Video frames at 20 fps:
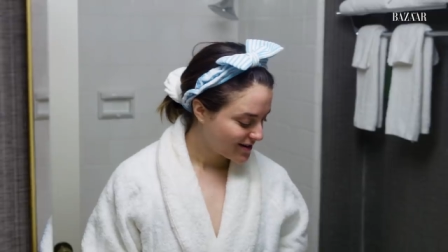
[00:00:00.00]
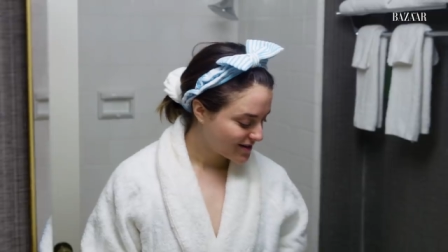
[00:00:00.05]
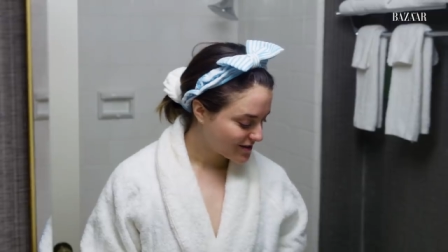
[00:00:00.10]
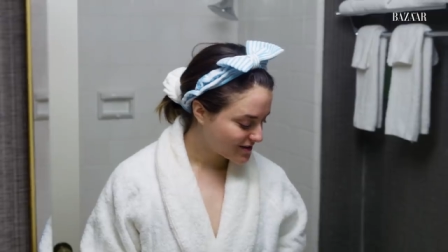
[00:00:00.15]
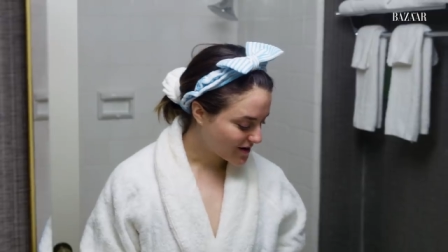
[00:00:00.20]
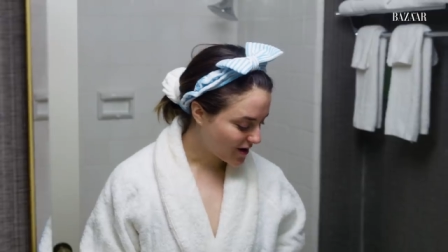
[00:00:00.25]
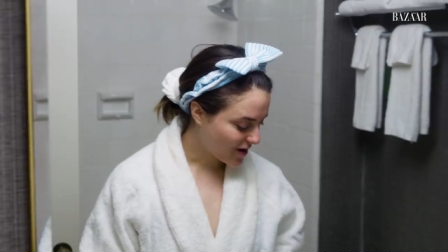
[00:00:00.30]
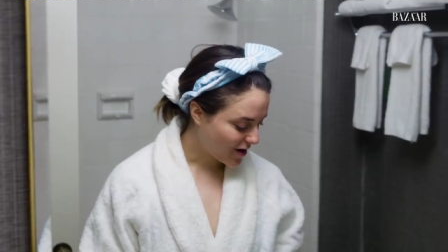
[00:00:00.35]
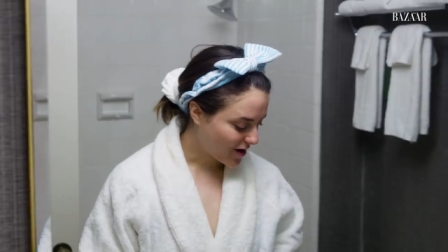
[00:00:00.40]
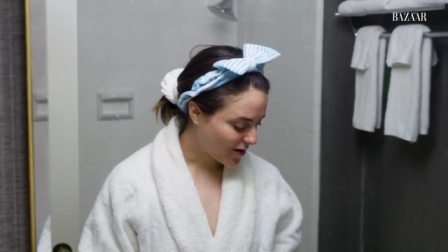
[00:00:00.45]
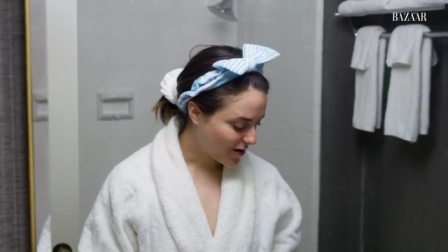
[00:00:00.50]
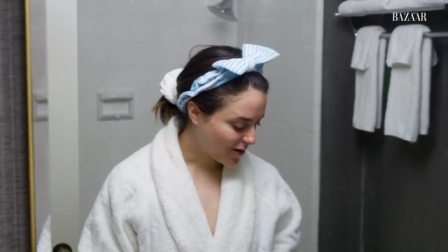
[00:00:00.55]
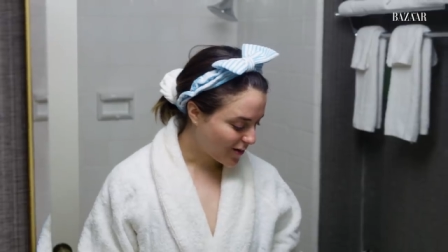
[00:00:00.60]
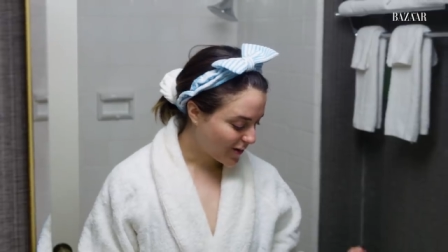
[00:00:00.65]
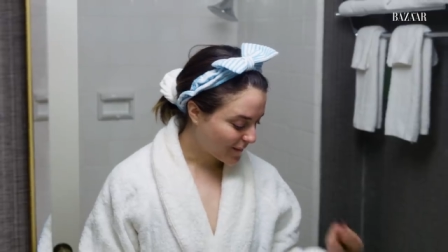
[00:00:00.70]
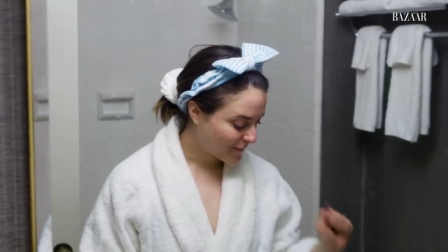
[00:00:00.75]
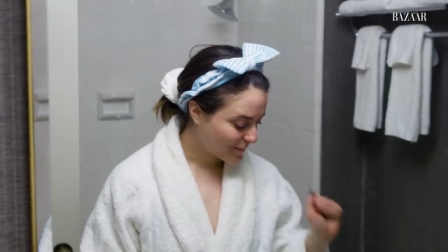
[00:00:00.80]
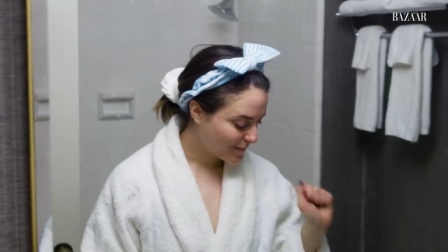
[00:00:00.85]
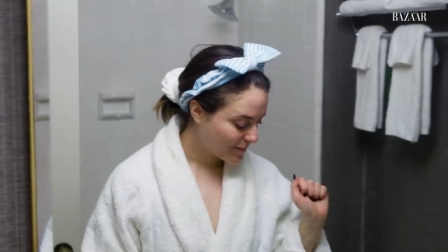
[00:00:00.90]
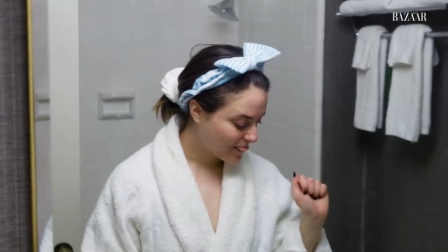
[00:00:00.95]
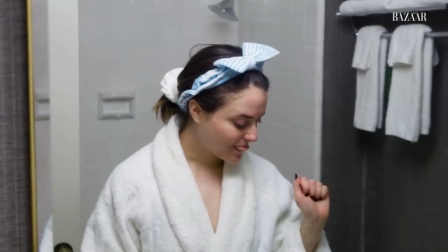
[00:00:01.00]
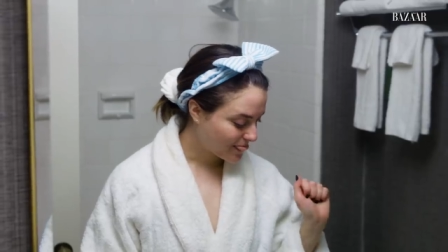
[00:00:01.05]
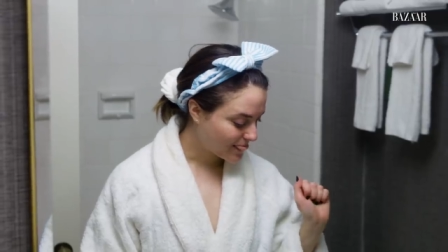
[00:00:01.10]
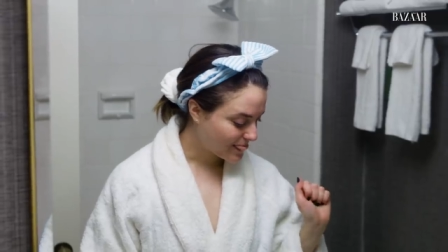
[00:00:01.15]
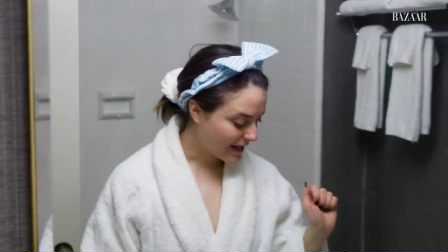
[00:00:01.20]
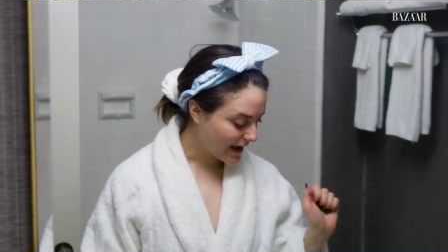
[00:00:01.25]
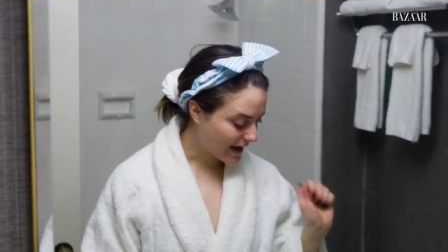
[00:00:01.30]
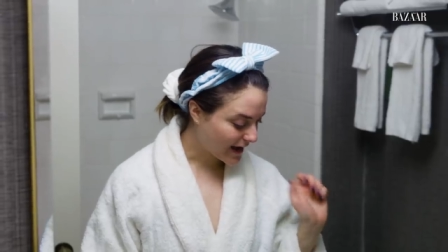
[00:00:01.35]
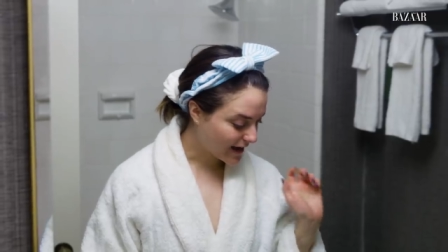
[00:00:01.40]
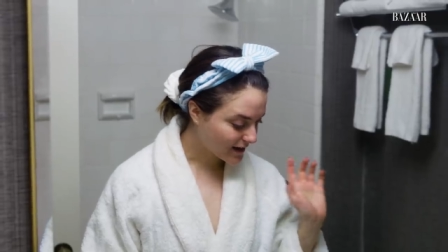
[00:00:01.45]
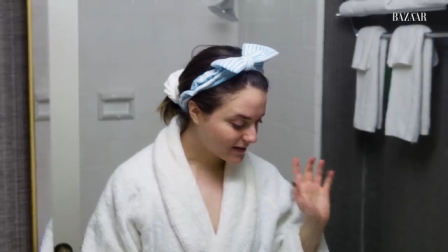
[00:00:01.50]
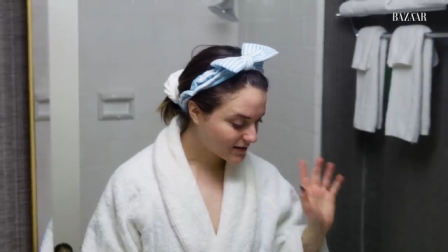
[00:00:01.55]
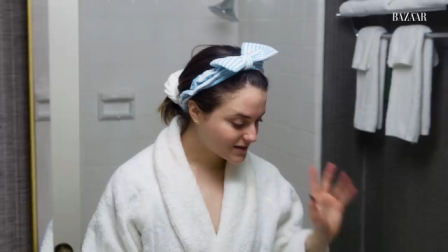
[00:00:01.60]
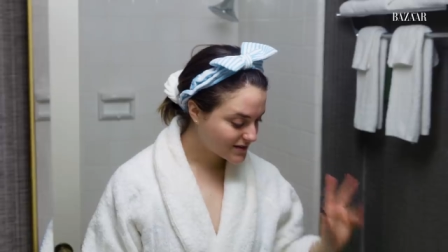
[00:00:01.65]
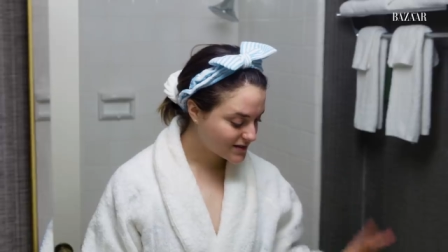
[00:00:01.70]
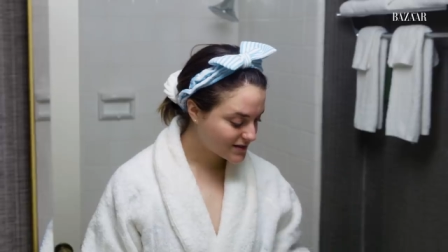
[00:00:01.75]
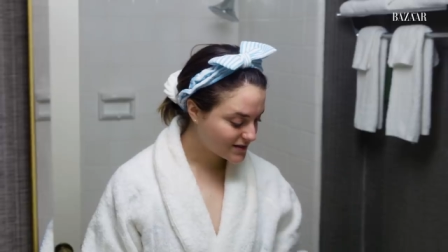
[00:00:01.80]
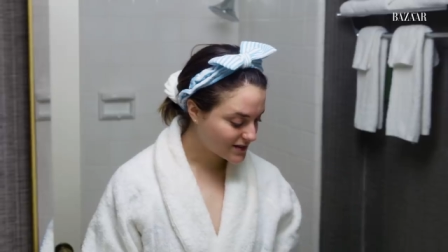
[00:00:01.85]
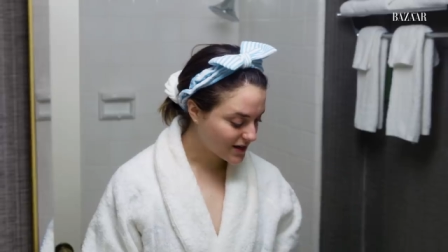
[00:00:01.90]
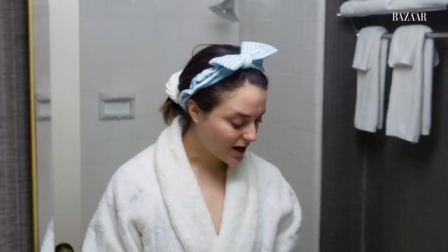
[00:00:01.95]
So
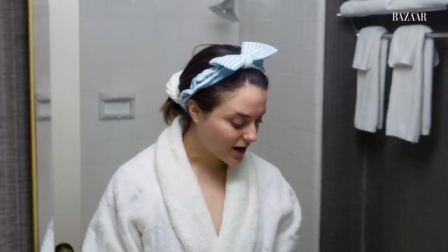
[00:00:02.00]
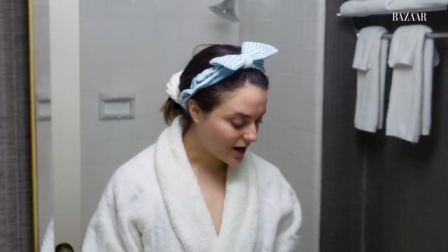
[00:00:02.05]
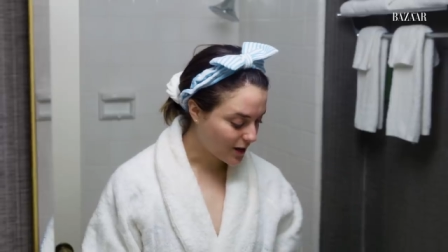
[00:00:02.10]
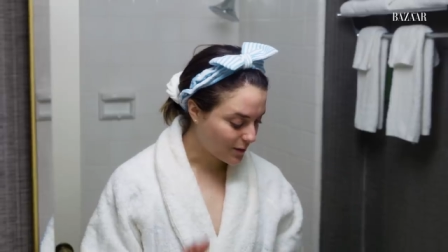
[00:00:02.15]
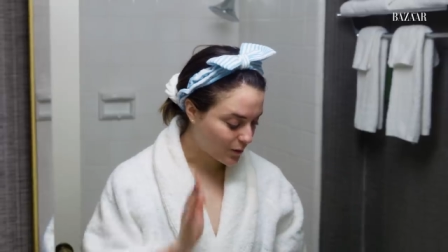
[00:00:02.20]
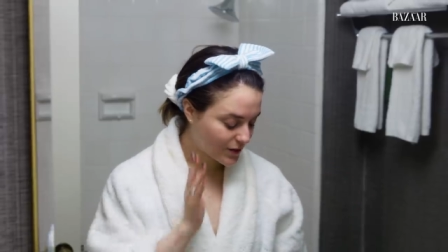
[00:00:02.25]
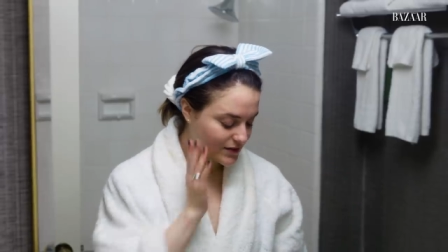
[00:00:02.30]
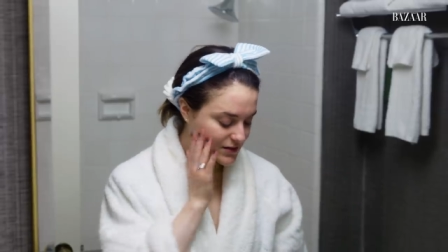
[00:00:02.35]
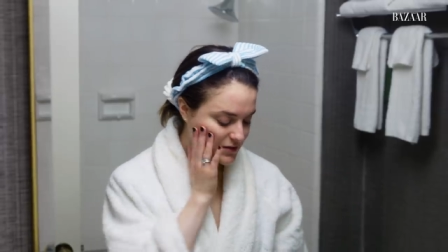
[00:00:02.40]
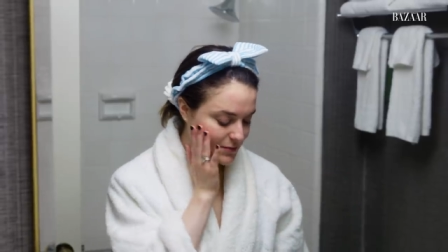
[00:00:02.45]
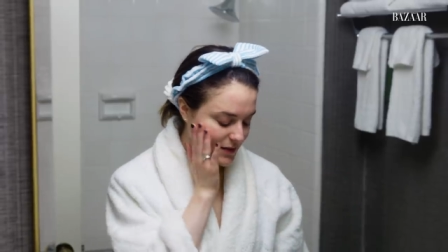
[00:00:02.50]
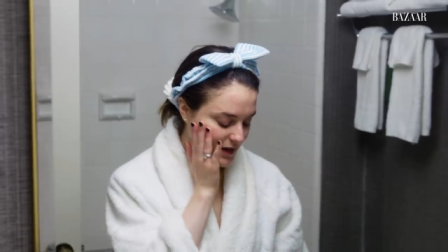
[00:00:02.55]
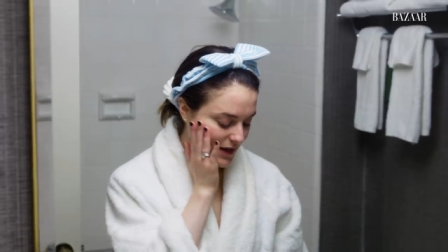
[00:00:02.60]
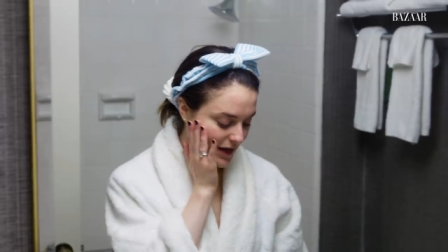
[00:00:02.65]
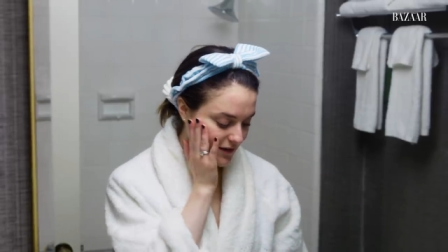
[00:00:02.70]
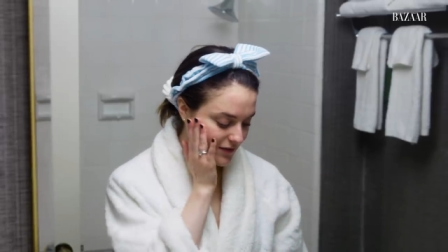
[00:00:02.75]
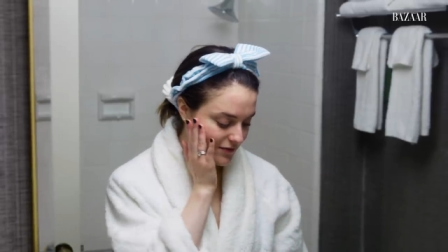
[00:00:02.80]
next, once my